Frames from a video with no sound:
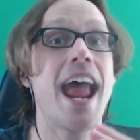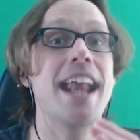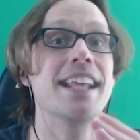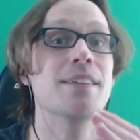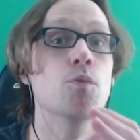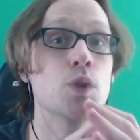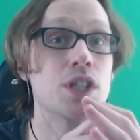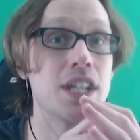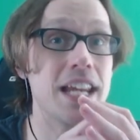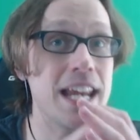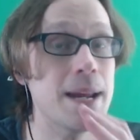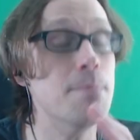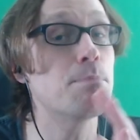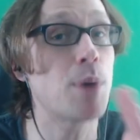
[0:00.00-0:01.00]
and it was
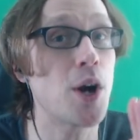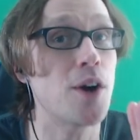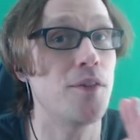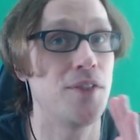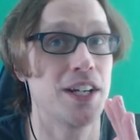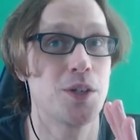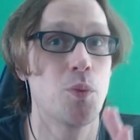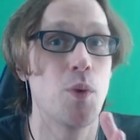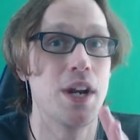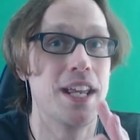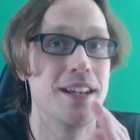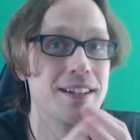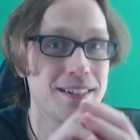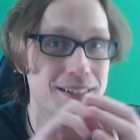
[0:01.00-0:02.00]
imperfect when
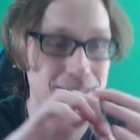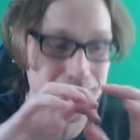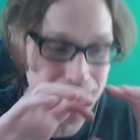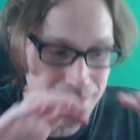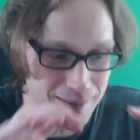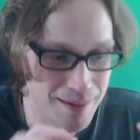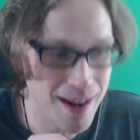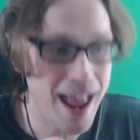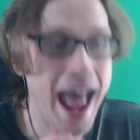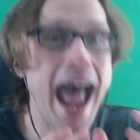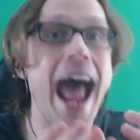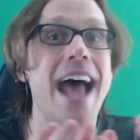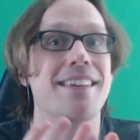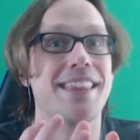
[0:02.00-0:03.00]
it
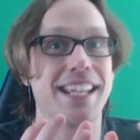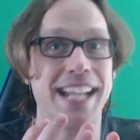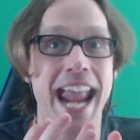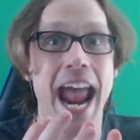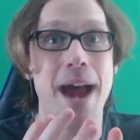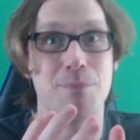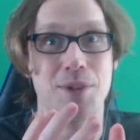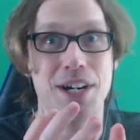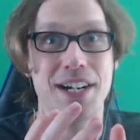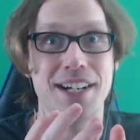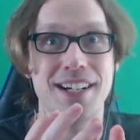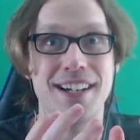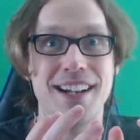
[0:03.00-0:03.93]
had the camera,